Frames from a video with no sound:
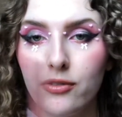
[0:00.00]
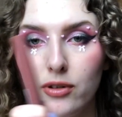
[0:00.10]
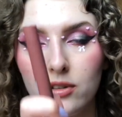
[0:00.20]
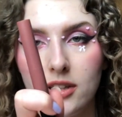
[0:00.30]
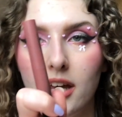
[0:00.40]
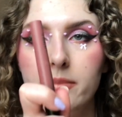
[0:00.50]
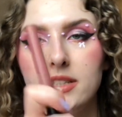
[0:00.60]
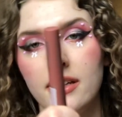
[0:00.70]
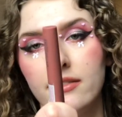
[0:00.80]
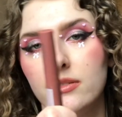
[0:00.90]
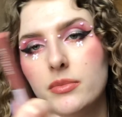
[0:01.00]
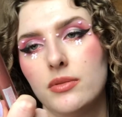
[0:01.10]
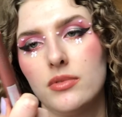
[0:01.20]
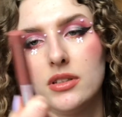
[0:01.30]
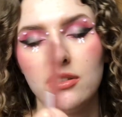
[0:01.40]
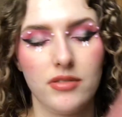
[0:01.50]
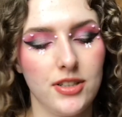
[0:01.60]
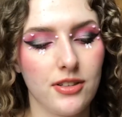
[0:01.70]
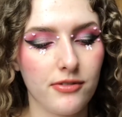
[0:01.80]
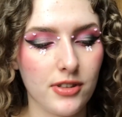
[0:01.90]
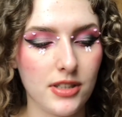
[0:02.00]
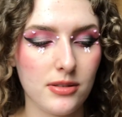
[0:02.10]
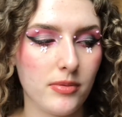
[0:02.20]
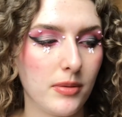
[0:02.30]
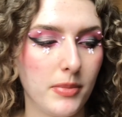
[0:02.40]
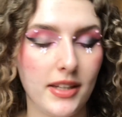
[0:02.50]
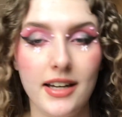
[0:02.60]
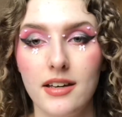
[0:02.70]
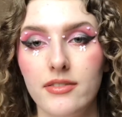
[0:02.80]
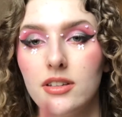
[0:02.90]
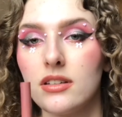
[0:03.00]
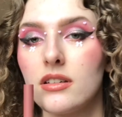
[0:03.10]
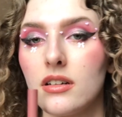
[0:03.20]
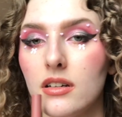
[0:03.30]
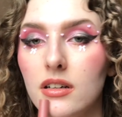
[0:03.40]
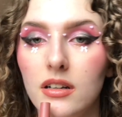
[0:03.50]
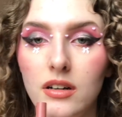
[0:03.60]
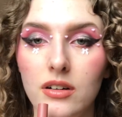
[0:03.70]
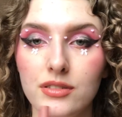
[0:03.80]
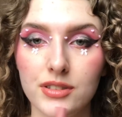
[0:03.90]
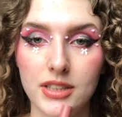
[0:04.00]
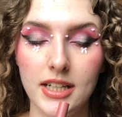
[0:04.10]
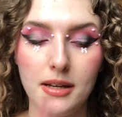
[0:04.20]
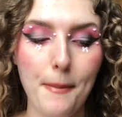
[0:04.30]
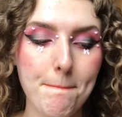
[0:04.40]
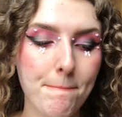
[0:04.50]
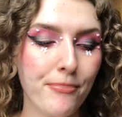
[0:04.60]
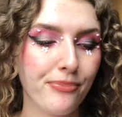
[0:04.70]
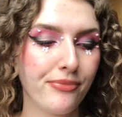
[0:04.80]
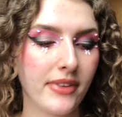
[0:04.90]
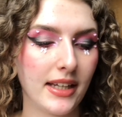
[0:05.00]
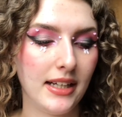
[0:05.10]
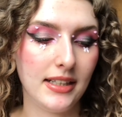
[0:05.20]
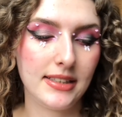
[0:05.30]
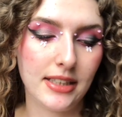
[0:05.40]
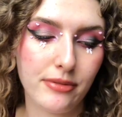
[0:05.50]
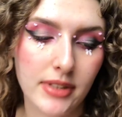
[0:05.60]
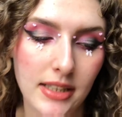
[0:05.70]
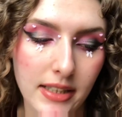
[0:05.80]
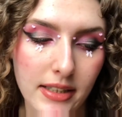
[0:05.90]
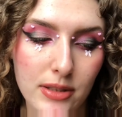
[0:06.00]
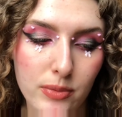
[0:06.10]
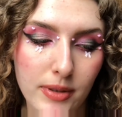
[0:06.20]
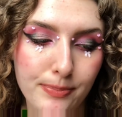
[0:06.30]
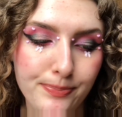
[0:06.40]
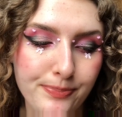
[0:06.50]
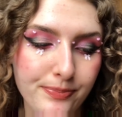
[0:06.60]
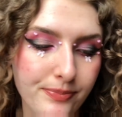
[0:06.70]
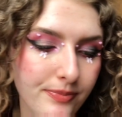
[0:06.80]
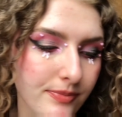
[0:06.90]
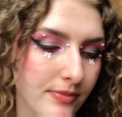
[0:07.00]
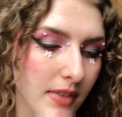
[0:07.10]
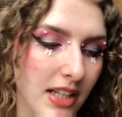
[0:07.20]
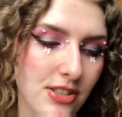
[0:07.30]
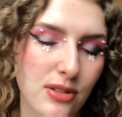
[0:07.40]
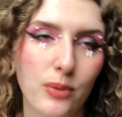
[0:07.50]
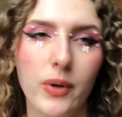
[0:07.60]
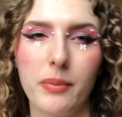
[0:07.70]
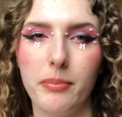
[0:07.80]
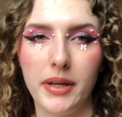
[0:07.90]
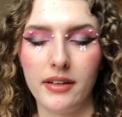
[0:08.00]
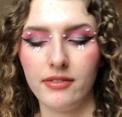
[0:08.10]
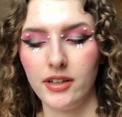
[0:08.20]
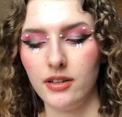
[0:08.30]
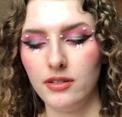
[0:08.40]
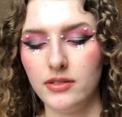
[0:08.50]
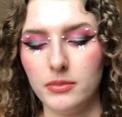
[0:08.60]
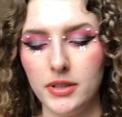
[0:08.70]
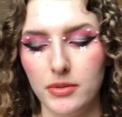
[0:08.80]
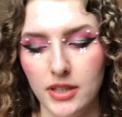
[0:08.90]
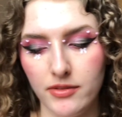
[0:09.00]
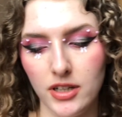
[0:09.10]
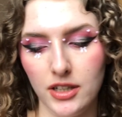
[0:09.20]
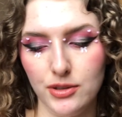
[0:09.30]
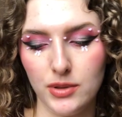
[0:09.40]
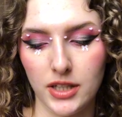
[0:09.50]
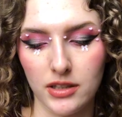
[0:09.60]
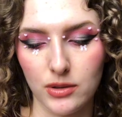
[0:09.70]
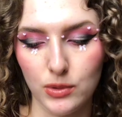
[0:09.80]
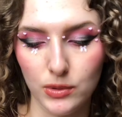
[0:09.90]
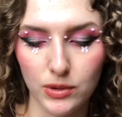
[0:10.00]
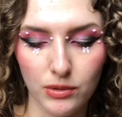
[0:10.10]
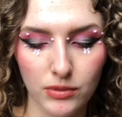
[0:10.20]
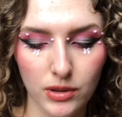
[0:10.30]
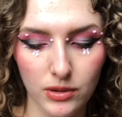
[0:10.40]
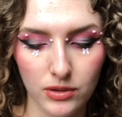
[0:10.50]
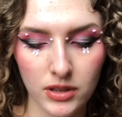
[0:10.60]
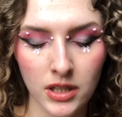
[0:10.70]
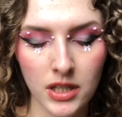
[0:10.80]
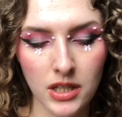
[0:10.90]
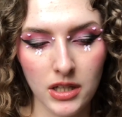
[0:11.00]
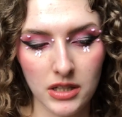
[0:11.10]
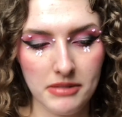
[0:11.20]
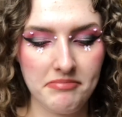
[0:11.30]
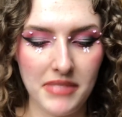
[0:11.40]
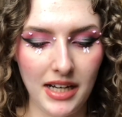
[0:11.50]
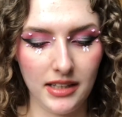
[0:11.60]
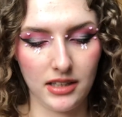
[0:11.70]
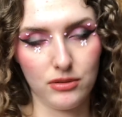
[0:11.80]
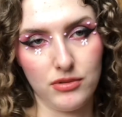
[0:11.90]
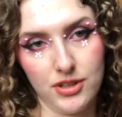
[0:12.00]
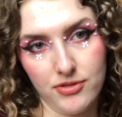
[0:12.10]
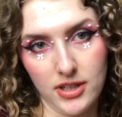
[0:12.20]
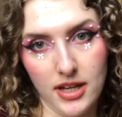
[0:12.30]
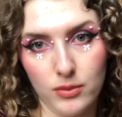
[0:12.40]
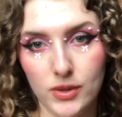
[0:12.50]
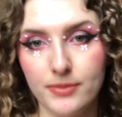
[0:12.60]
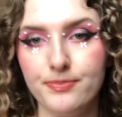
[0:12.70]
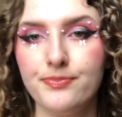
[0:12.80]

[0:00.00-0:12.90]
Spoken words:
4 times. I haven't been really reaching for this one, but I have it on today, and I really like this one. I just don't wear pink very often, but whenever I do like a cool toned look, I like to reach for that one.